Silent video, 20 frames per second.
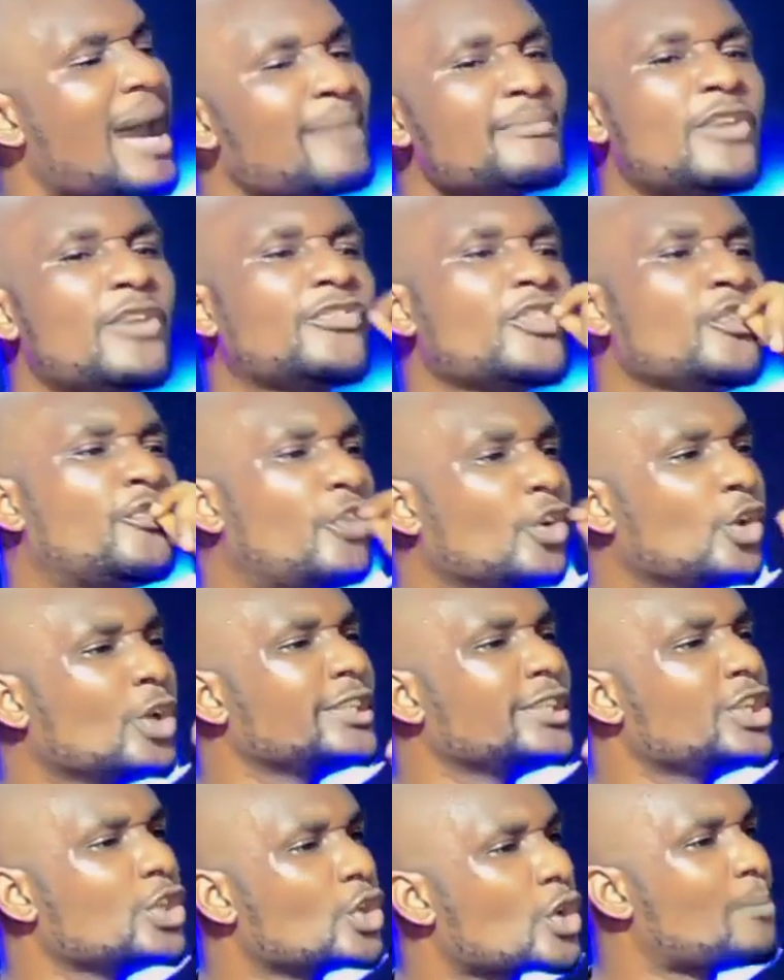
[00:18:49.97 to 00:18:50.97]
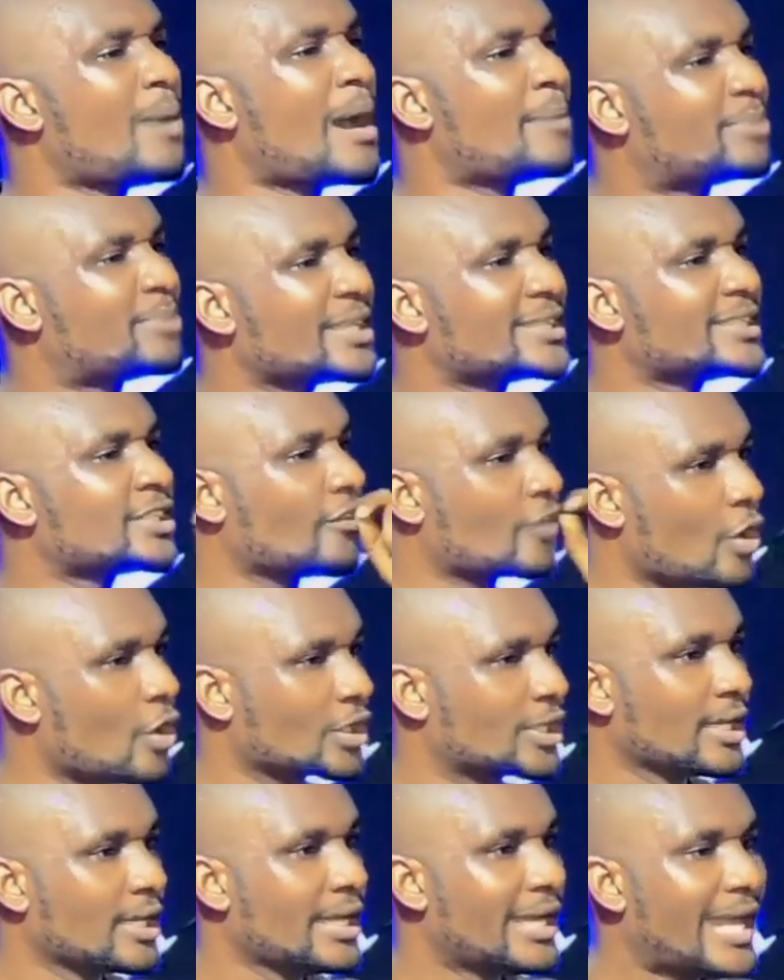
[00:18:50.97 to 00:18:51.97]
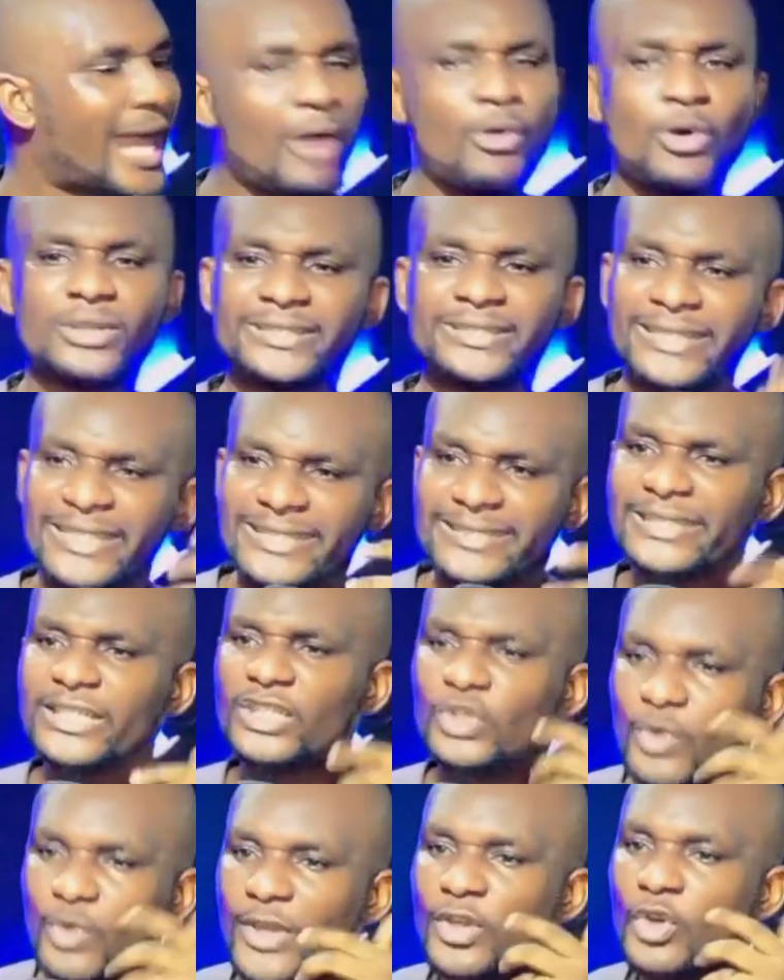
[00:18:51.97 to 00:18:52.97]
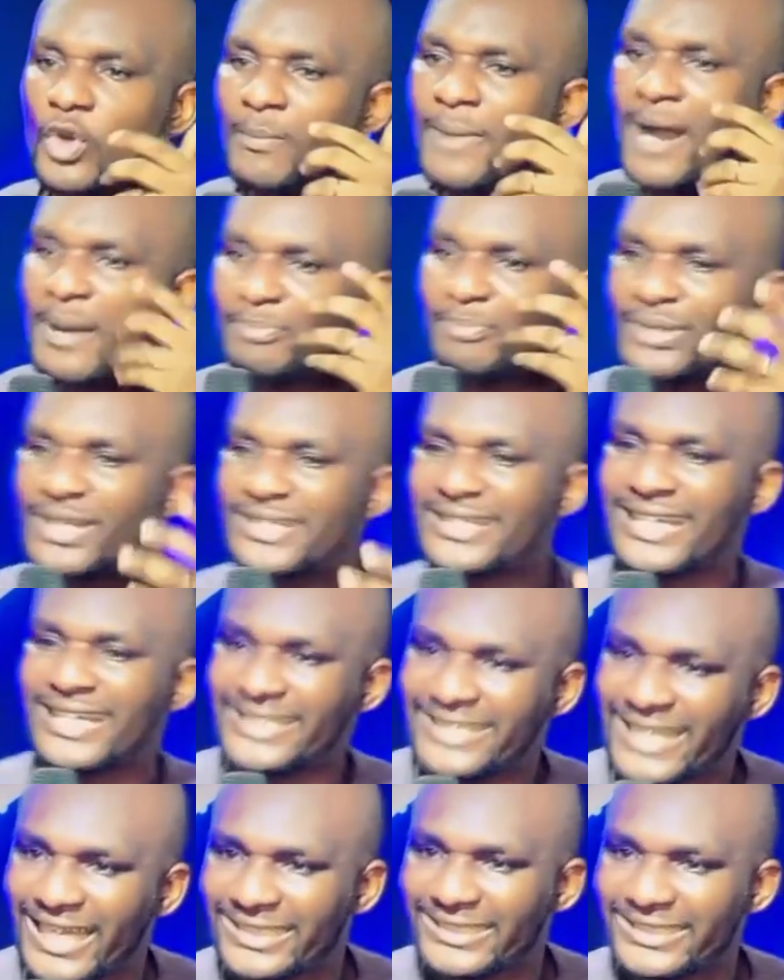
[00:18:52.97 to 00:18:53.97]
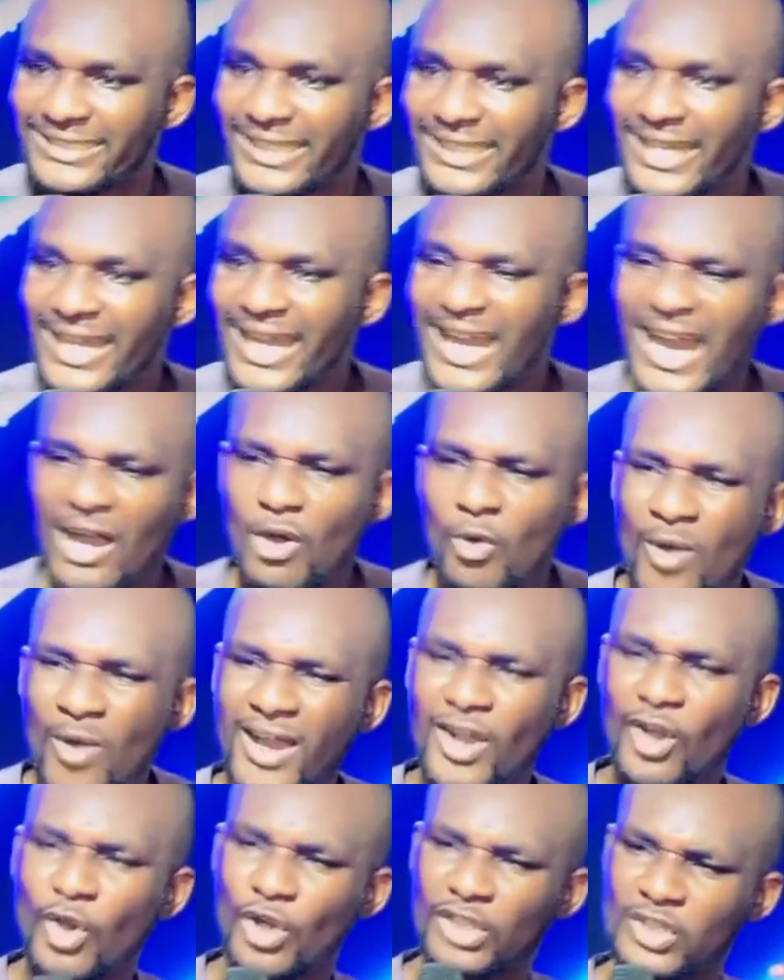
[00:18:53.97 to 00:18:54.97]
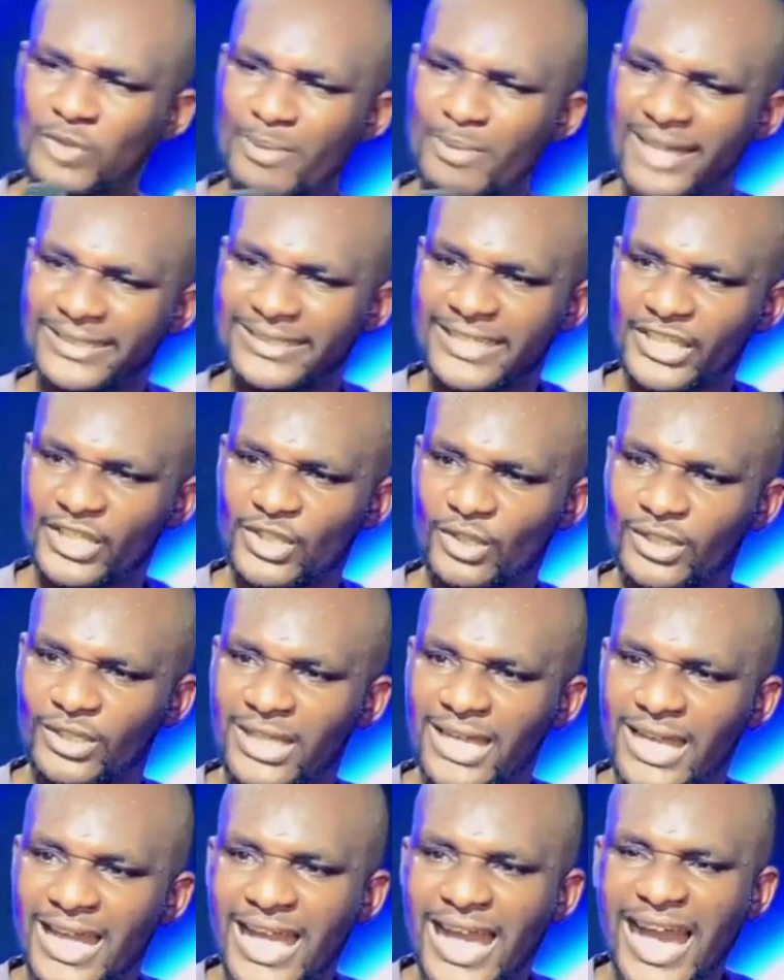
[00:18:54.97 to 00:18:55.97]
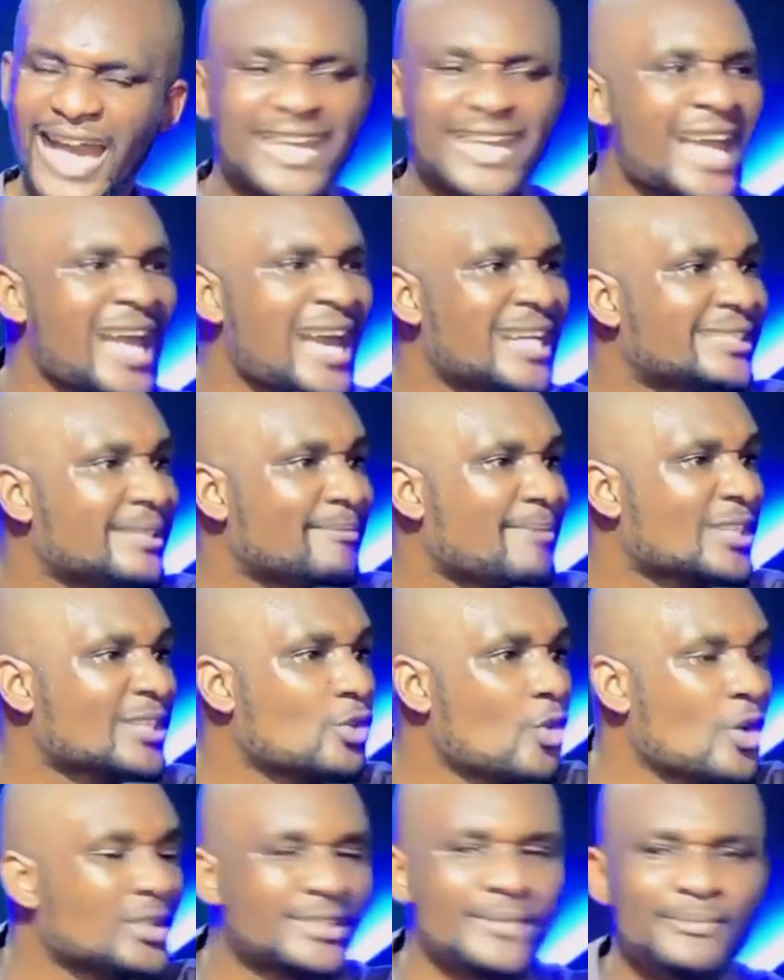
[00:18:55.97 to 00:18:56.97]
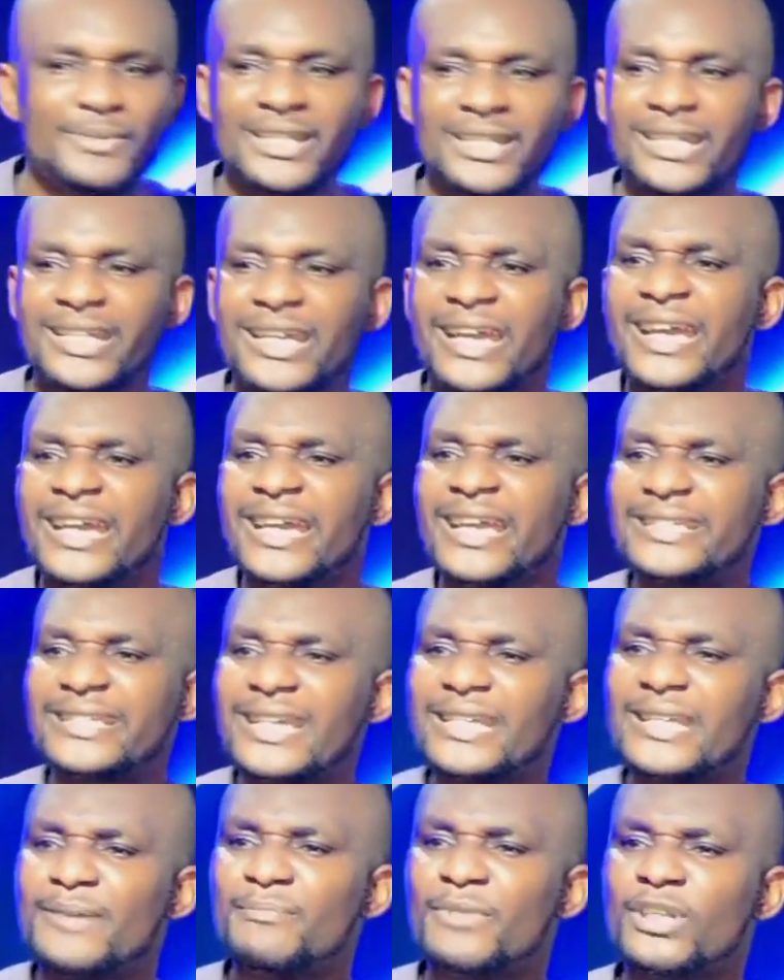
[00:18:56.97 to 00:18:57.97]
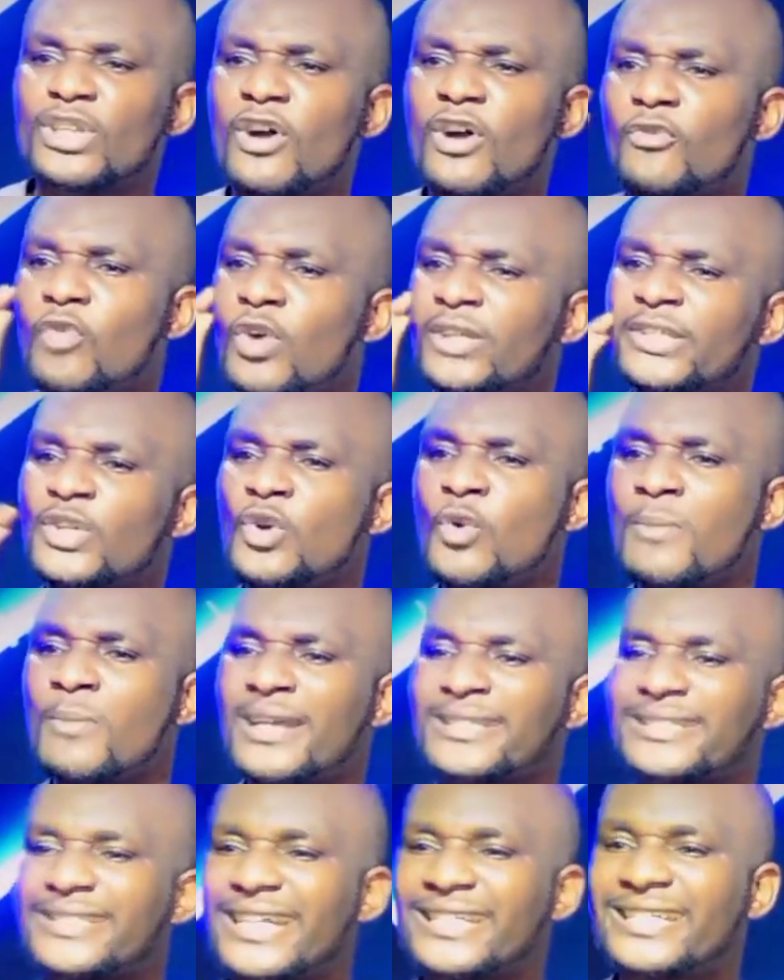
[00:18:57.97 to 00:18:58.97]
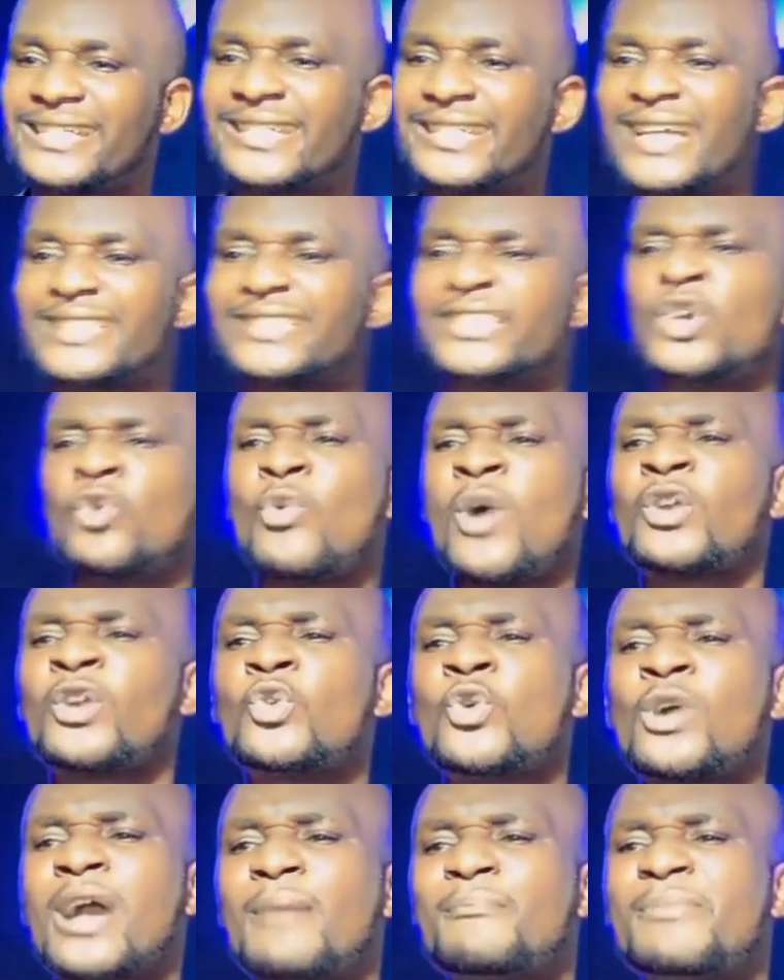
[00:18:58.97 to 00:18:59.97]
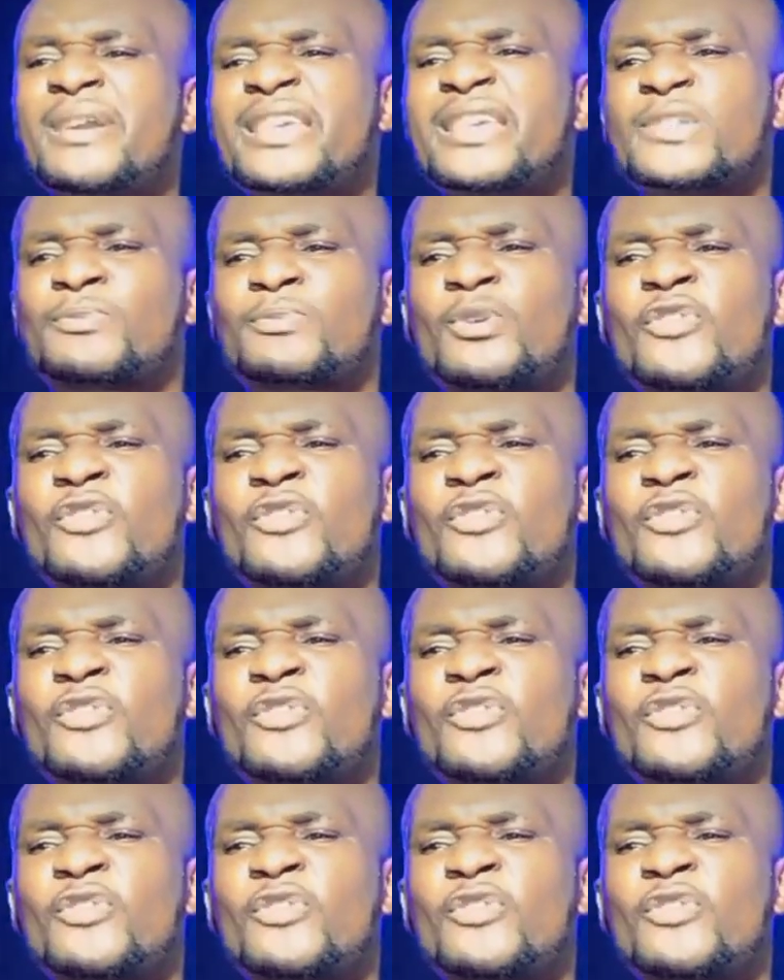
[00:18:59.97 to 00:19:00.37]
all of you follow the Yoruba praise God. I was listening to a Yoruba praise and chant, and one caught my attention. And I asked the person, what's the meaning? He said, the meaning of what the woman said is that the one who can make his